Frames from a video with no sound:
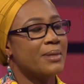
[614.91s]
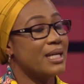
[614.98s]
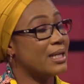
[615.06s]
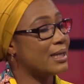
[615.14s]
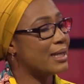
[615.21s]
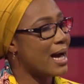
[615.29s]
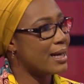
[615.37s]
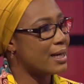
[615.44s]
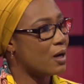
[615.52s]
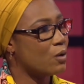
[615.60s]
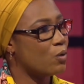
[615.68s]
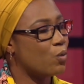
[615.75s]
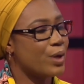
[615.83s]
In
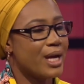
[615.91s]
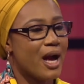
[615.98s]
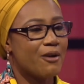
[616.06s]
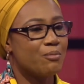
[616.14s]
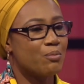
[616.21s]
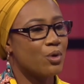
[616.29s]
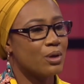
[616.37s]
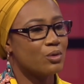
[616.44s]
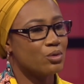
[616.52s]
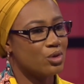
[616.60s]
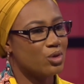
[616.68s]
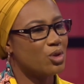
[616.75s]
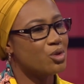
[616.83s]
Ghana, we have
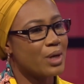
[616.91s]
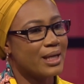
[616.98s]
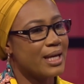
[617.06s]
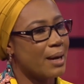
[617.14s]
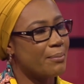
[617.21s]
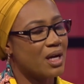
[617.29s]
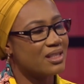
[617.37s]
usually about